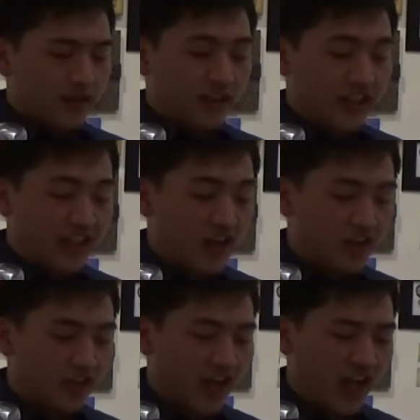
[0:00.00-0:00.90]
Leaning on
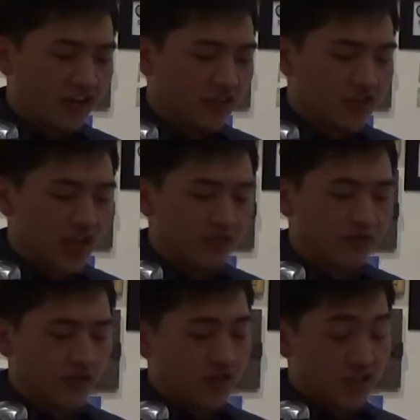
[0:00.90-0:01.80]
her cane to
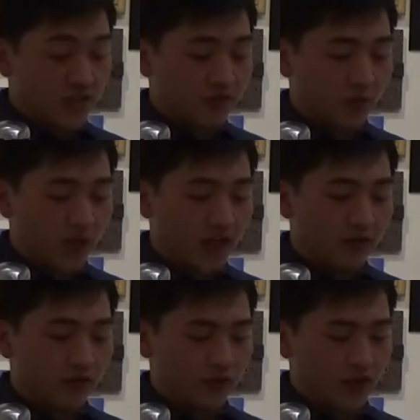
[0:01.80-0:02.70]
shift the weight
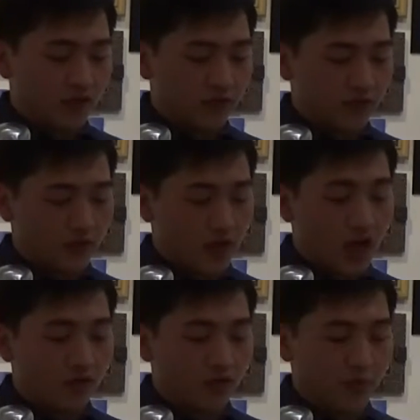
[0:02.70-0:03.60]

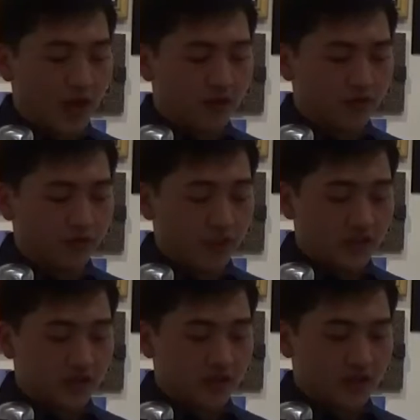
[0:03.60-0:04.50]
off her bound
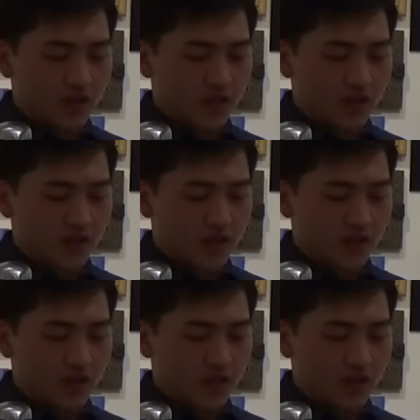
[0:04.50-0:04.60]
feet,